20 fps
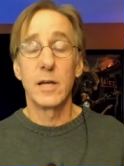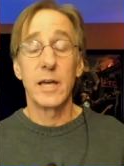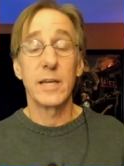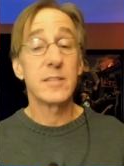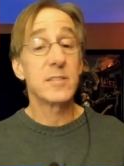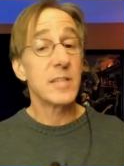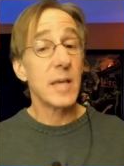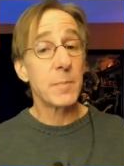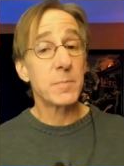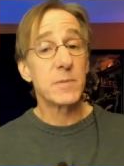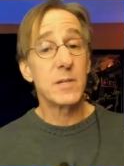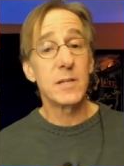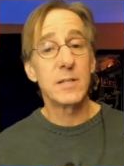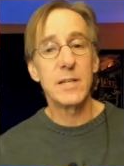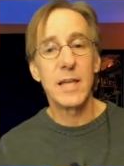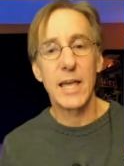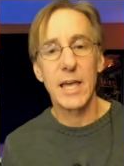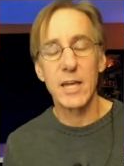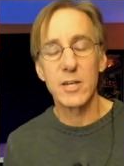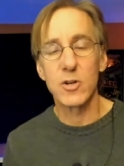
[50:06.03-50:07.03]

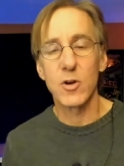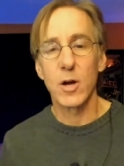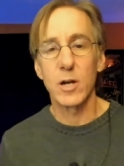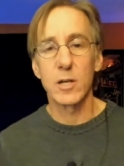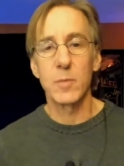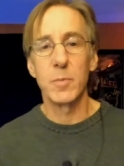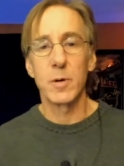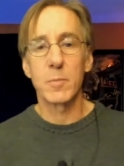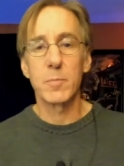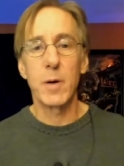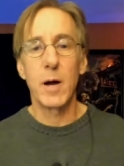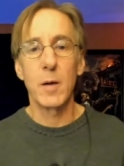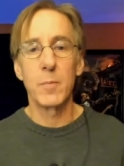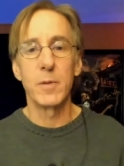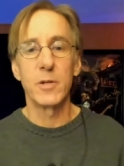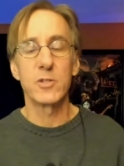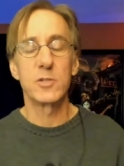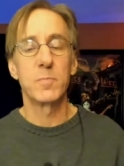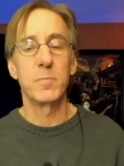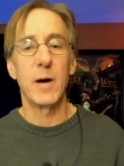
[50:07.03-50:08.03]
accepted and your audiobook
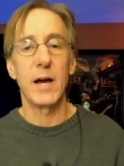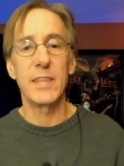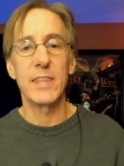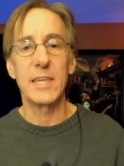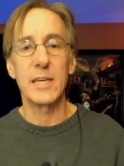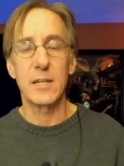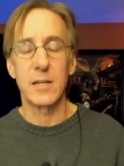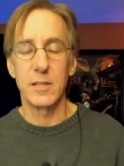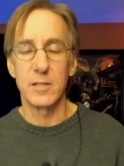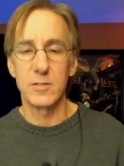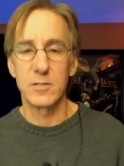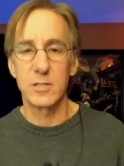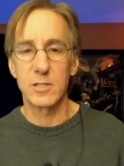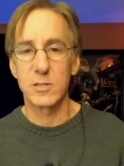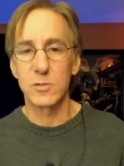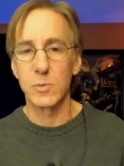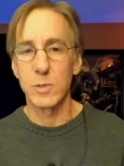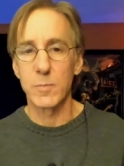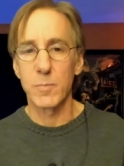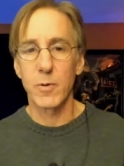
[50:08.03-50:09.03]
published by the end of the
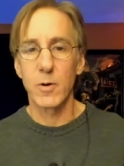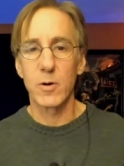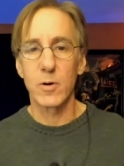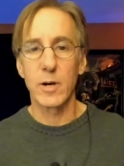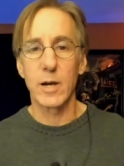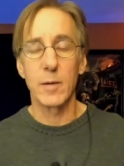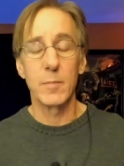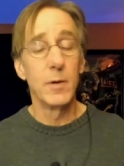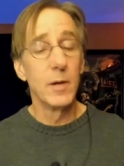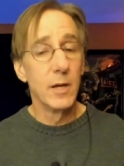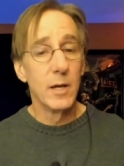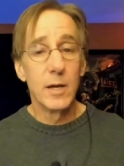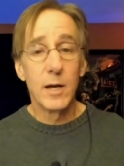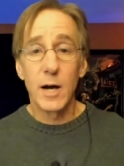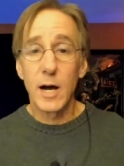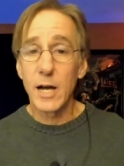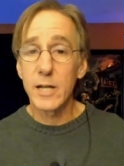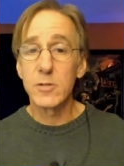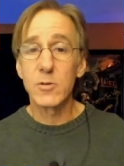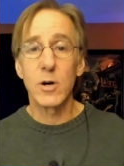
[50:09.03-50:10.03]
six-week program.
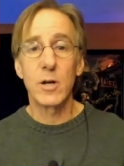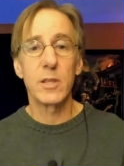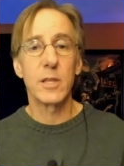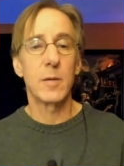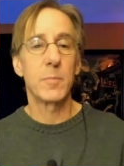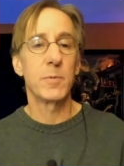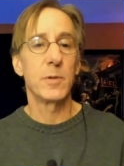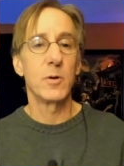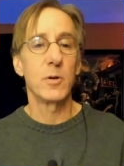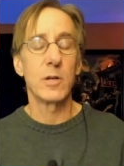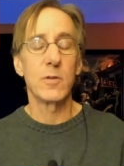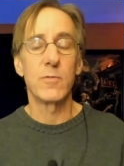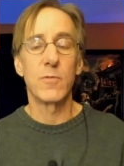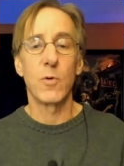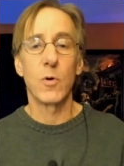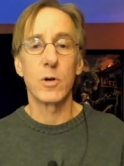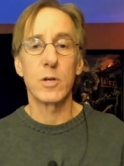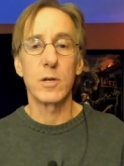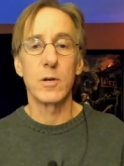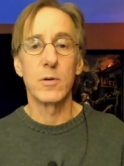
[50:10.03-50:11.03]
I do all the uploading
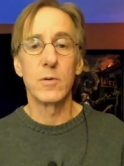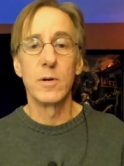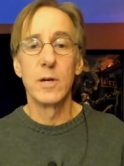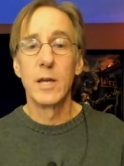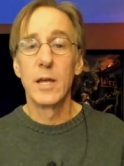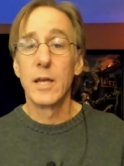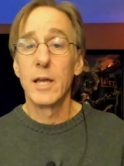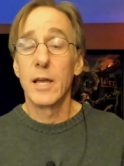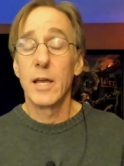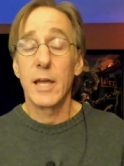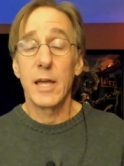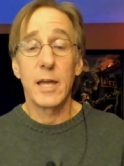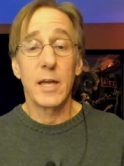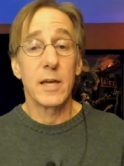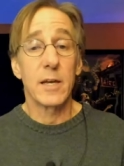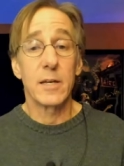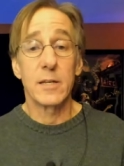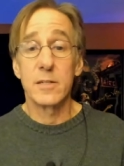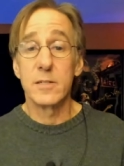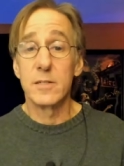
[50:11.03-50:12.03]
for you
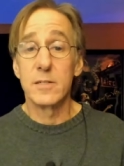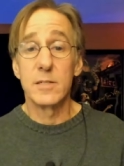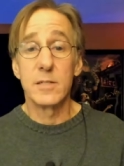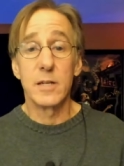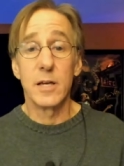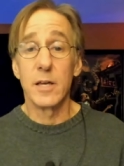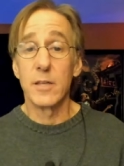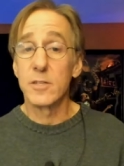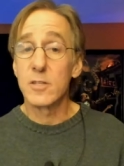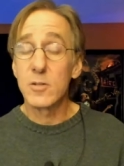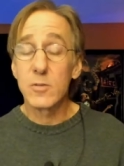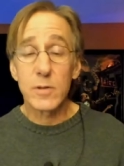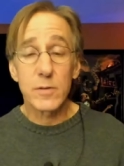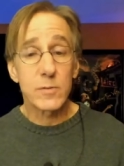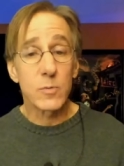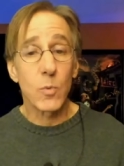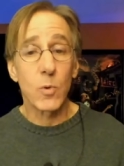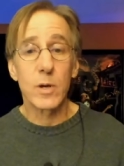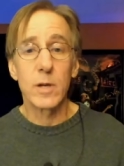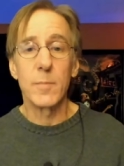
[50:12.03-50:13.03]
and uh, you don't
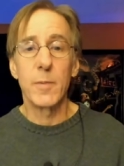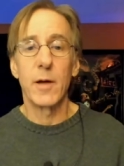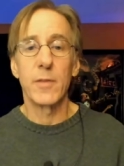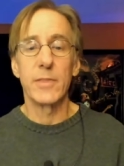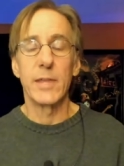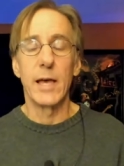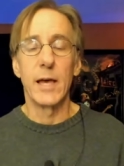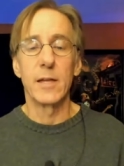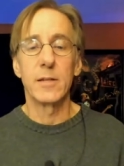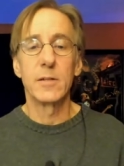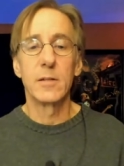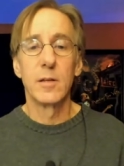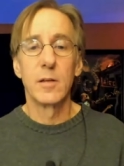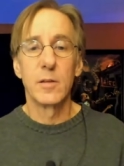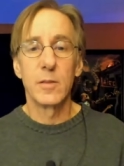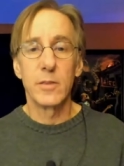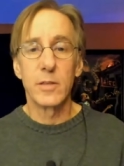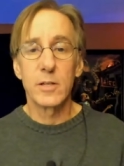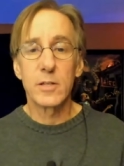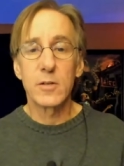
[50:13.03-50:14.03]
have to worry about that.
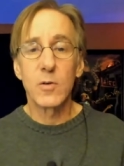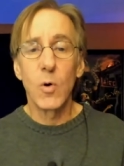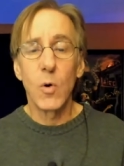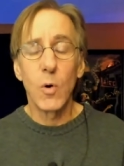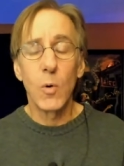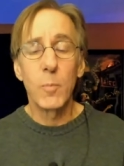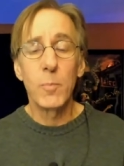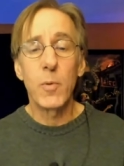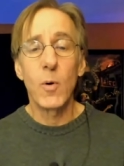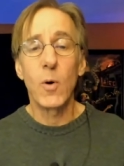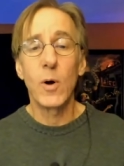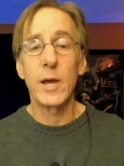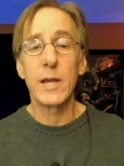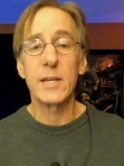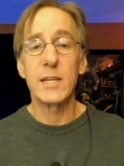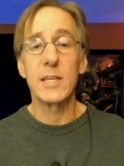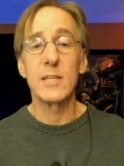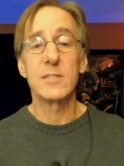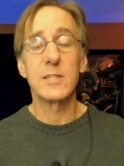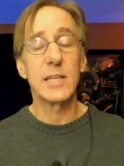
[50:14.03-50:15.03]
The whole
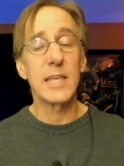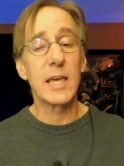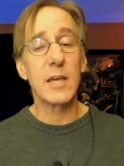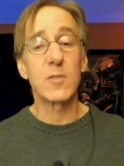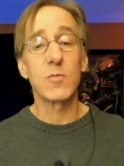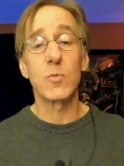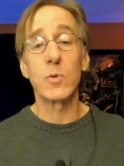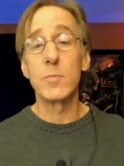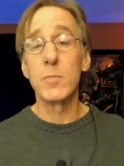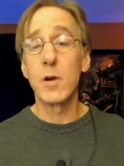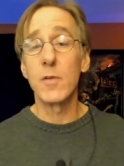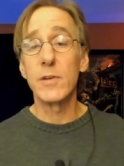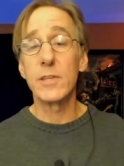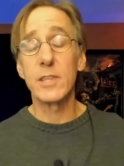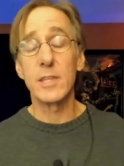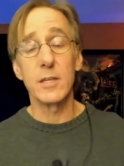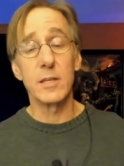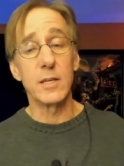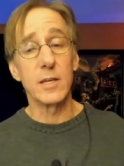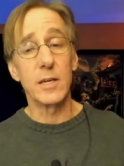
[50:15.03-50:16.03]
point is again
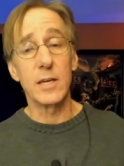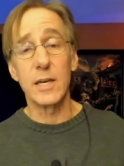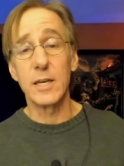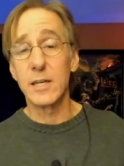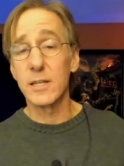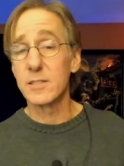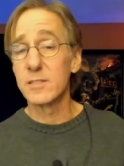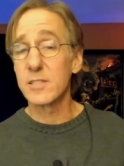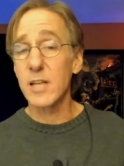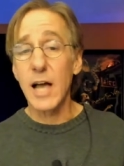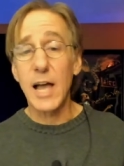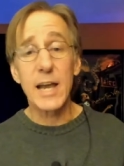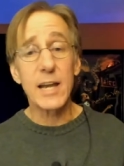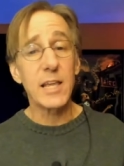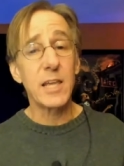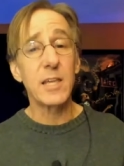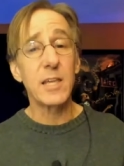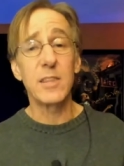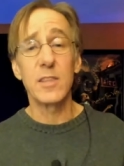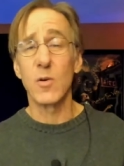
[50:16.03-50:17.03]
removing the
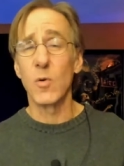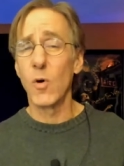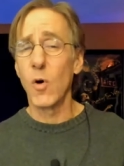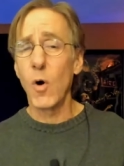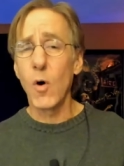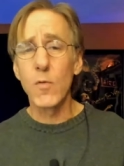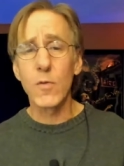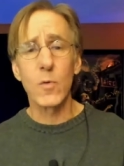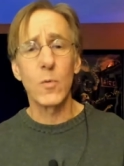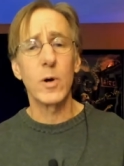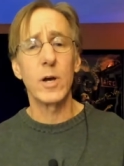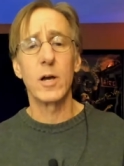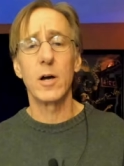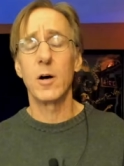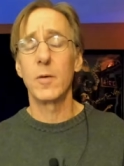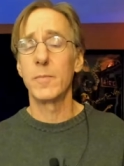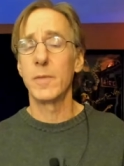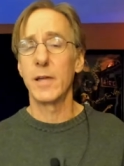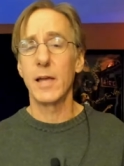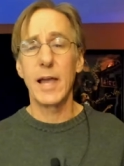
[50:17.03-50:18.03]
anxiety, the
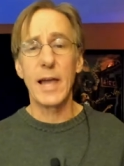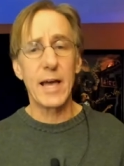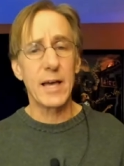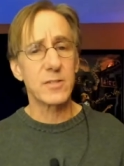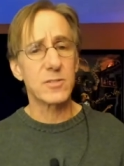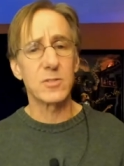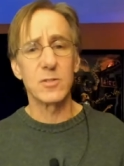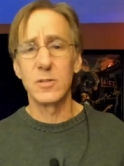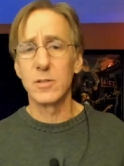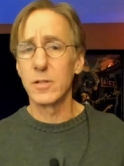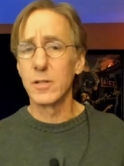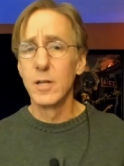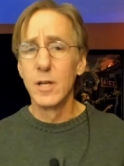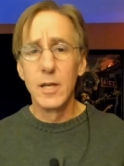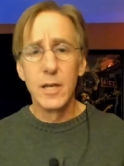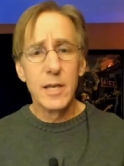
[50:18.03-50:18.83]
overwhelm, the hassle,